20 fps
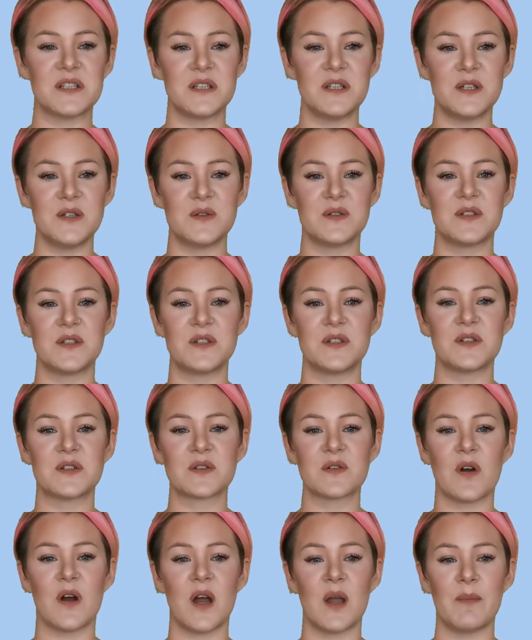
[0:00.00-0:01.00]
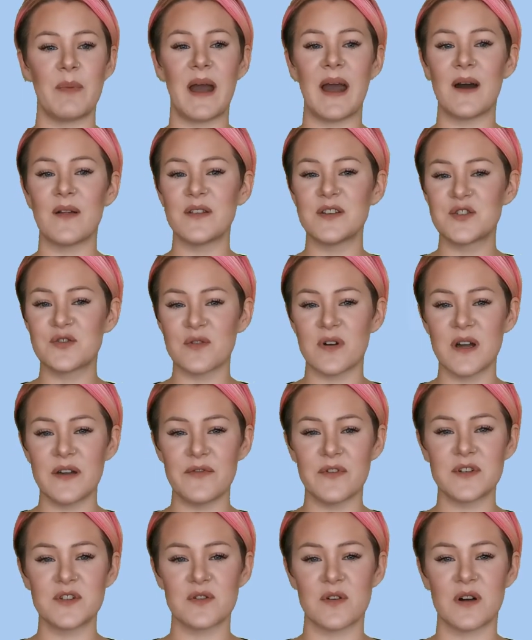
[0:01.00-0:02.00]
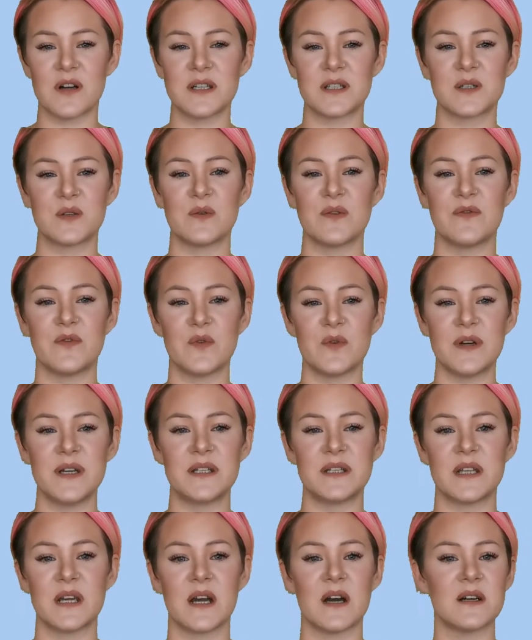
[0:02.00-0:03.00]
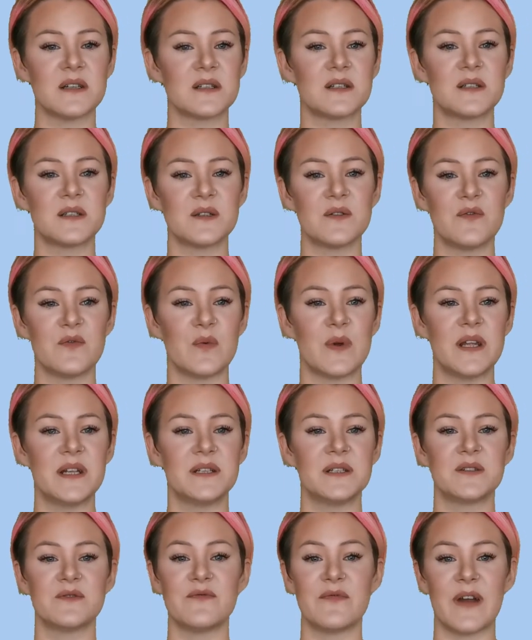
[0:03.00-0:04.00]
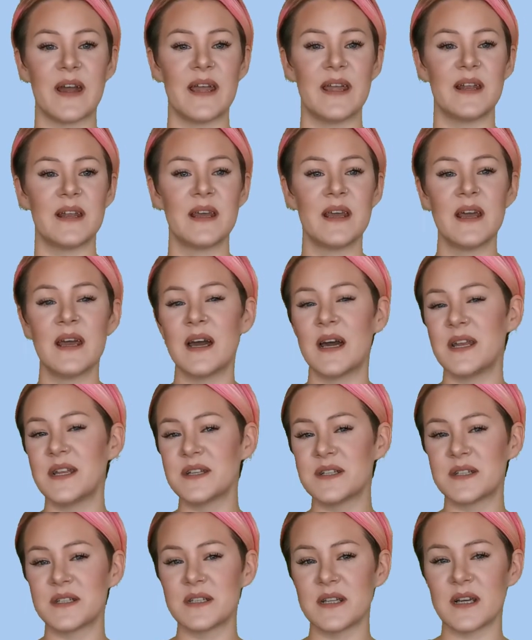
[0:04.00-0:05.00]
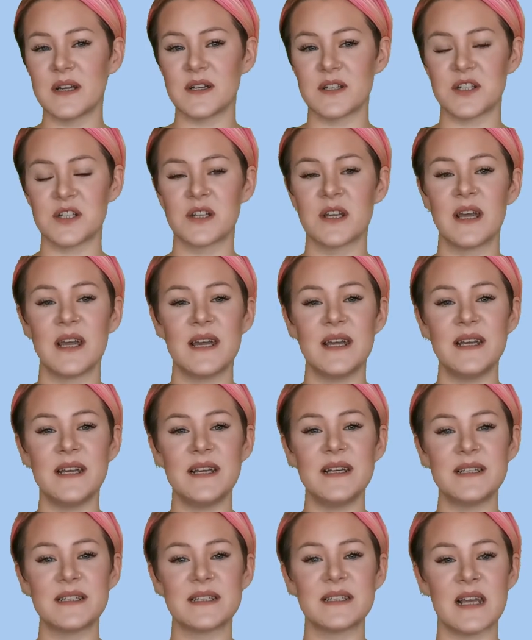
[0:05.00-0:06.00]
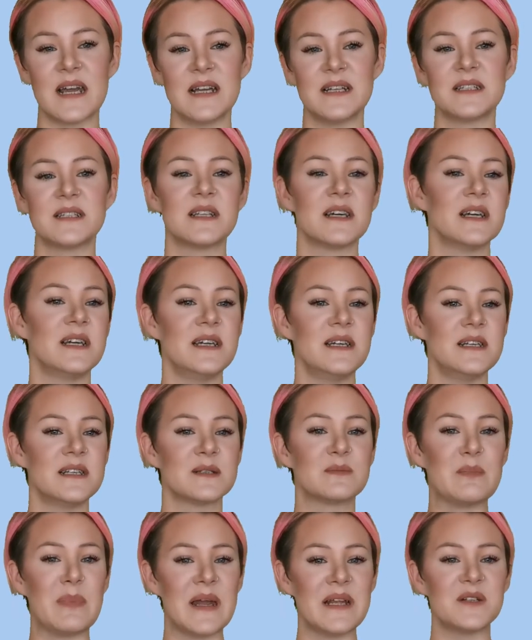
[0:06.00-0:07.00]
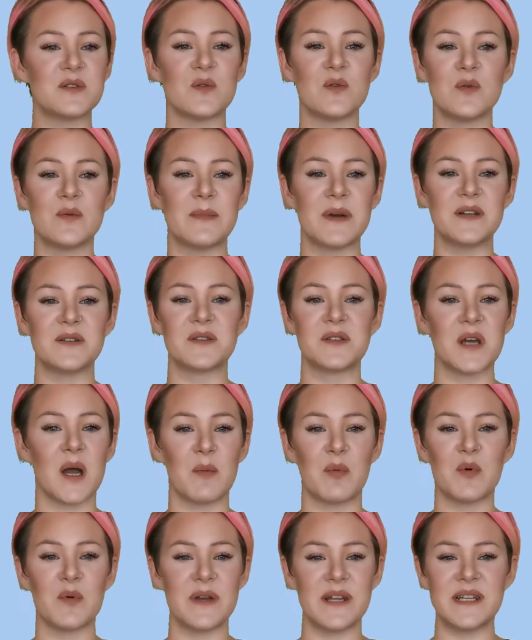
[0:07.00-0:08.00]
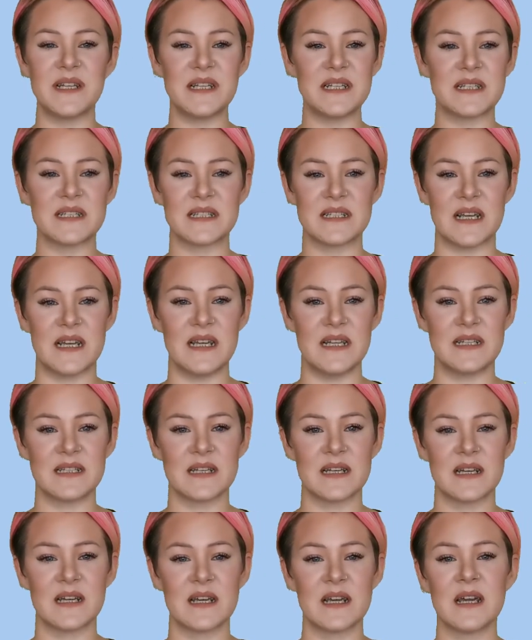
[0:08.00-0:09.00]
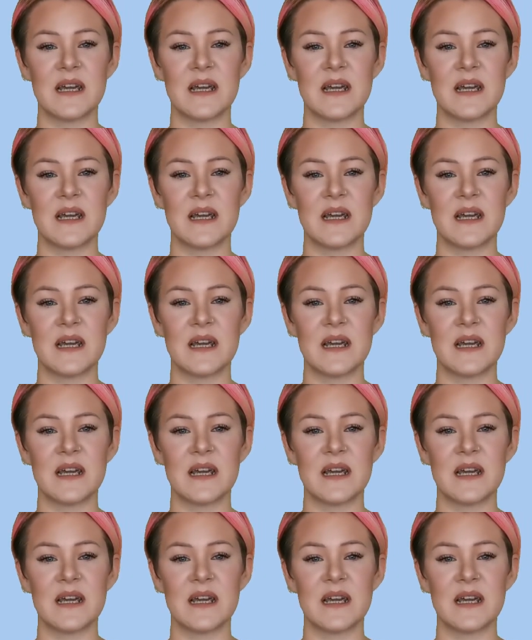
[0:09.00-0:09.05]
is used to describe how the driver tries to avoid the gusts of wind and rain, and as such, it is said that he is bent almost double in his seat.